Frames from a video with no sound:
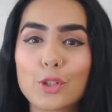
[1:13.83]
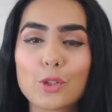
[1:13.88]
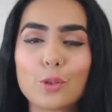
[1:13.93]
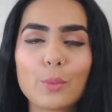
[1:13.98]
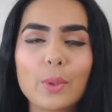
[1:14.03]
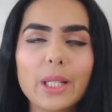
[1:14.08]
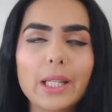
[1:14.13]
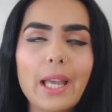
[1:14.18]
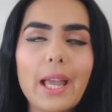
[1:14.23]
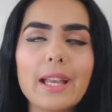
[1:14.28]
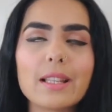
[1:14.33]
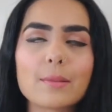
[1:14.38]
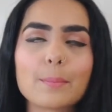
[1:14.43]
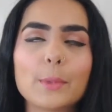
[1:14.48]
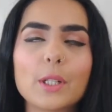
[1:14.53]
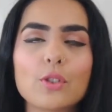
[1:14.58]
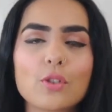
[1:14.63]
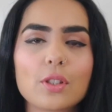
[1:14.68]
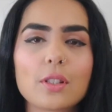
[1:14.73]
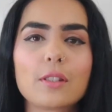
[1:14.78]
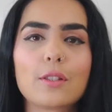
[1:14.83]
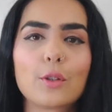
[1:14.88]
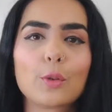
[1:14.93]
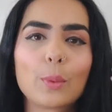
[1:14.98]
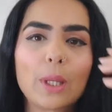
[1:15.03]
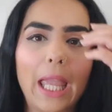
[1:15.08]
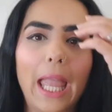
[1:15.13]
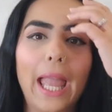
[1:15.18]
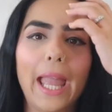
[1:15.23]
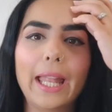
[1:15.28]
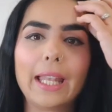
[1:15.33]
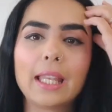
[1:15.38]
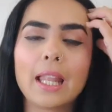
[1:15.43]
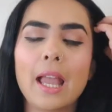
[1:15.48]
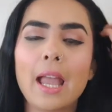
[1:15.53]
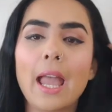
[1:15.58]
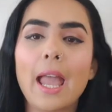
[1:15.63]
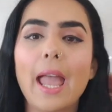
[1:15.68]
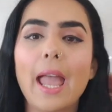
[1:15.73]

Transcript: to do it as much as you can.